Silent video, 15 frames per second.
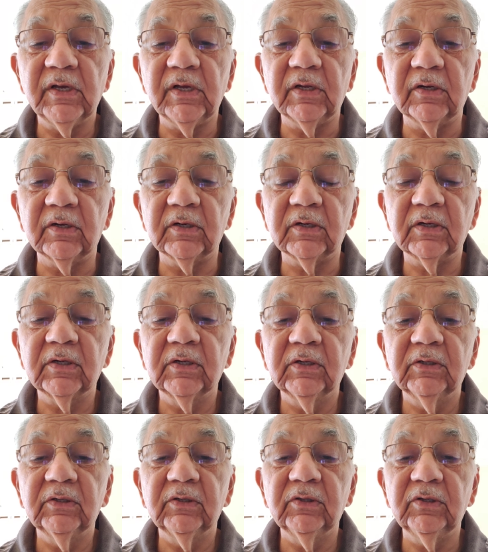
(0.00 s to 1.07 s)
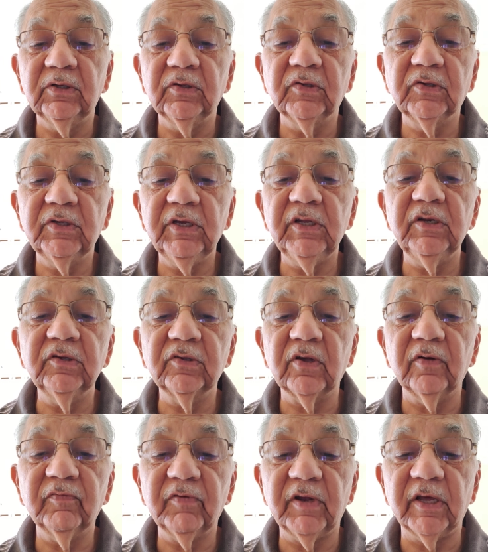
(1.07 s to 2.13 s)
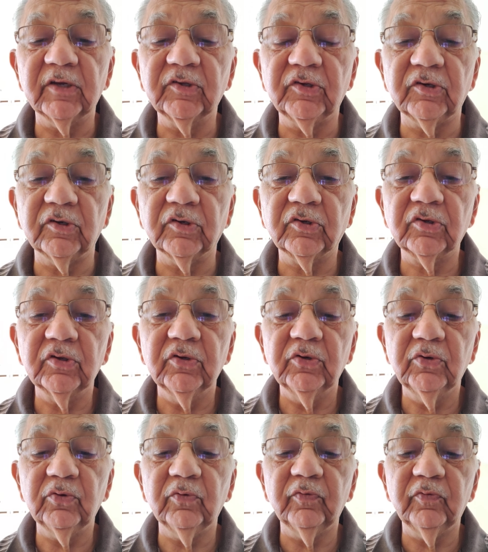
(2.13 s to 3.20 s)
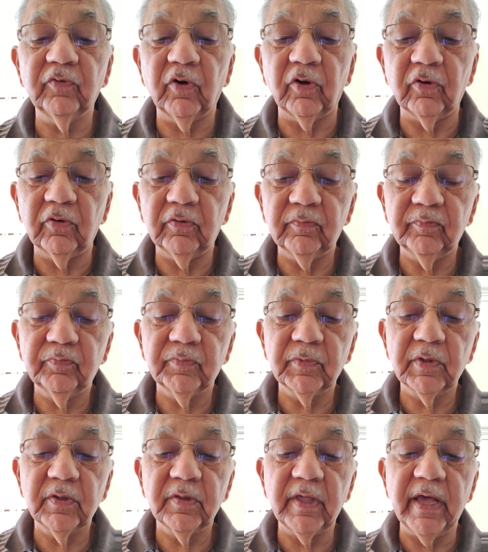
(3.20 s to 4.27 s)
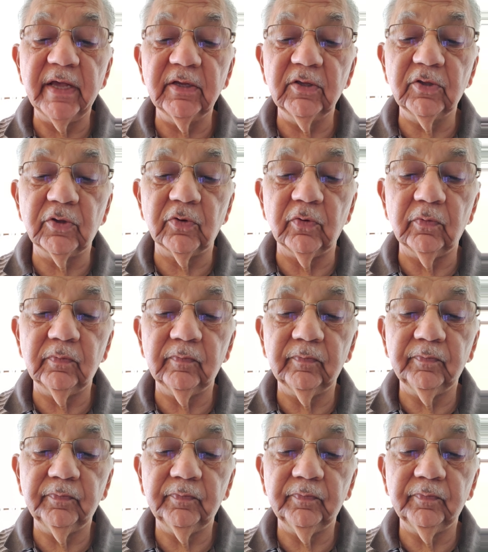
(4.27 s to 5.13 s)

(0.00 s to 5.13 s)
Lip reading: in this series of lectures to follow. Thank you.